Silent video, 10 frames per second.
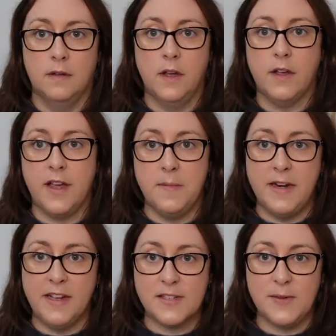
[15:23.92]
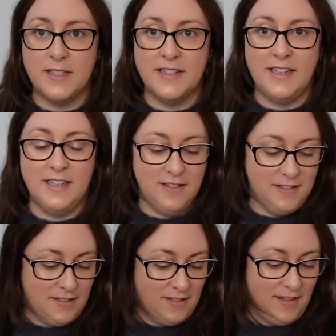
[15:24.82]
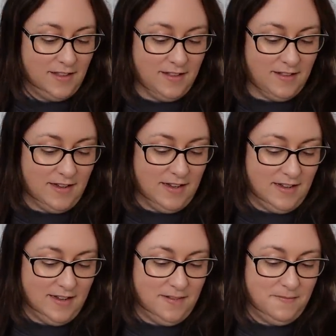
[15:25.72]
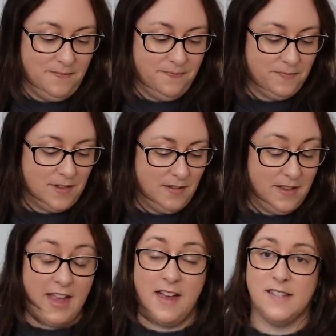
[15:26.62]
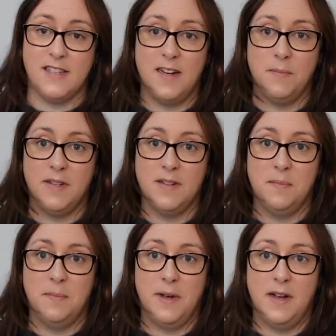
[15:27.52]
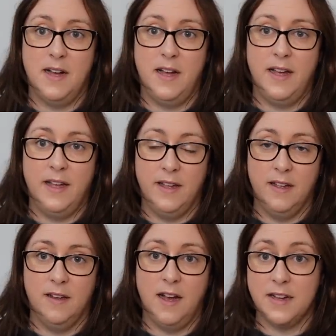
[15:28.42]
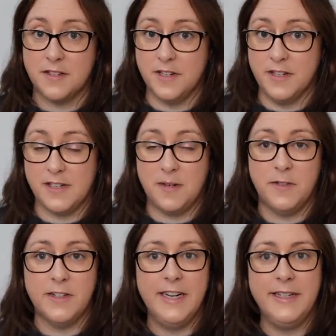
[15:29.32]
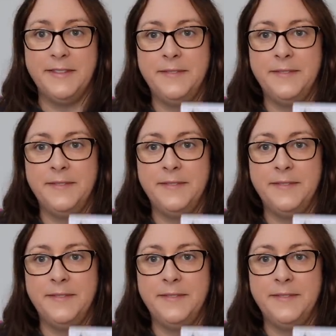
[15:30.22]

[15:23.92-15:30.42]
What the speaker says: Okay, my next one is the Cat Sampler by Heartstring Samplery.